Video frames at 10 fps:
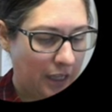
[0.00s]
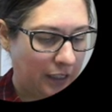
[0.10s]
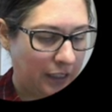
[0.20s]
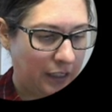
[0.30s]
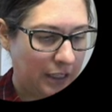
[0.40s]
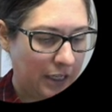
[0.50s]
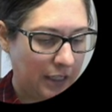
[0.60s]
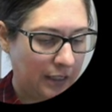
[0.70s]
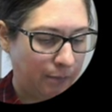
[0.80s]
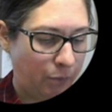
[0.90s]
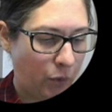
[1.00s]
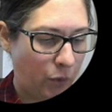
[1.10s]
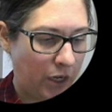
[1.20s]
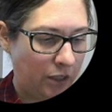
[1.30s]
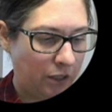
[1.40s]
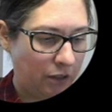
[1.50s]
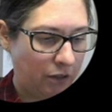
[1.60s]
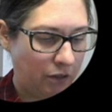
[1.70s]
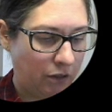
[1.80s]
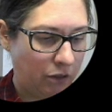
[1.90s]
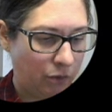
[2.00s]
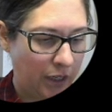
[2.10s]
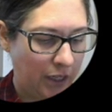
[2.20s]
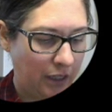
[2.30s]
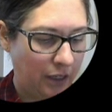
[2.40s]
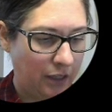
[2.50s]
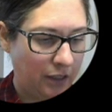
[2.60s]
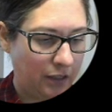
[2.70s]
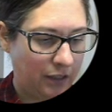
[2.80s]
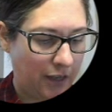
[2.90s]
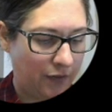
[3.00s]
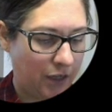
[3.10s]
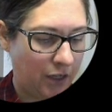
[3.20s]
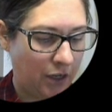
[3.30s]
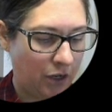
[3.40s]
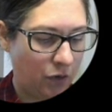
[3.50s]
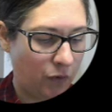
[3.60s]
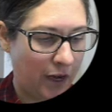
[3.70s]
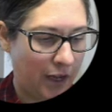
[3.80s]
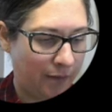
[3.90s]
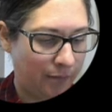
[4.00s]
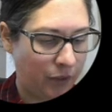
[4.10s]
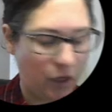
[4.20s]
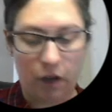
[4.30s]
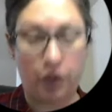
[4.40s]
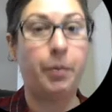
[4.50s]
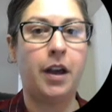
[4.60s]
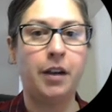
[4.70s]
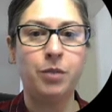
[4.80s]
the 6.37 grams on the bottom.